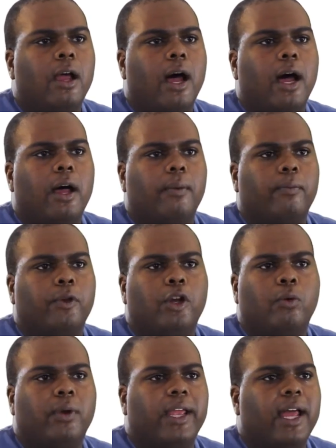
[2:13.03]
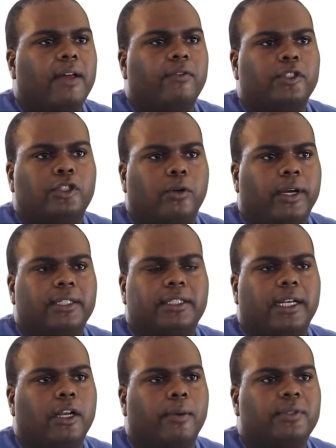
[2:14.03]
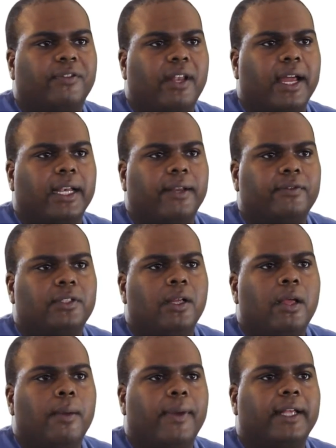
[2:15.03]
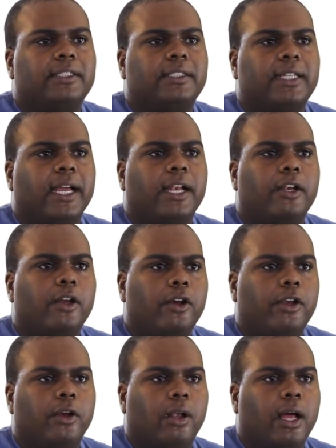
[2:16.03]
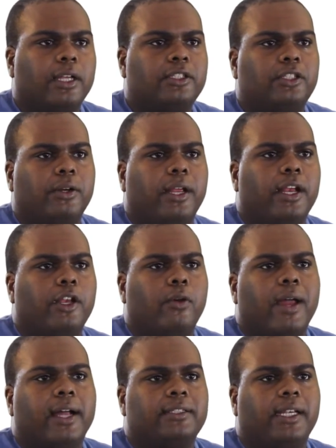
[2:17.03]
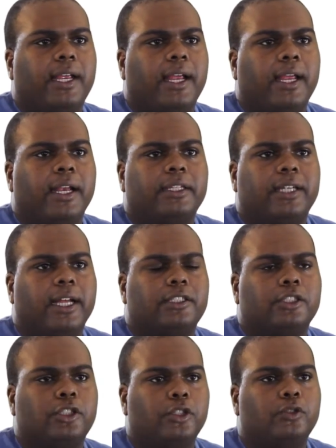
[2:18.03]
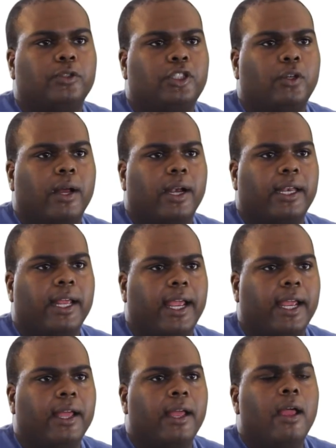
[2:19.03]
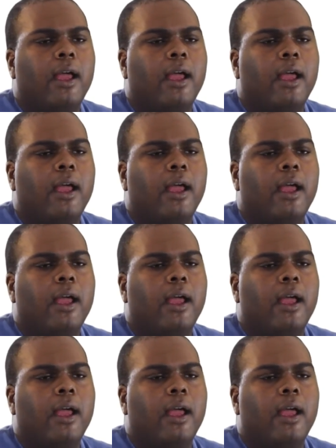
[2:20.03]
You don't really have choice in terms of electives. But as a second and third-year law student, you actually get a chance to choose what you want to take.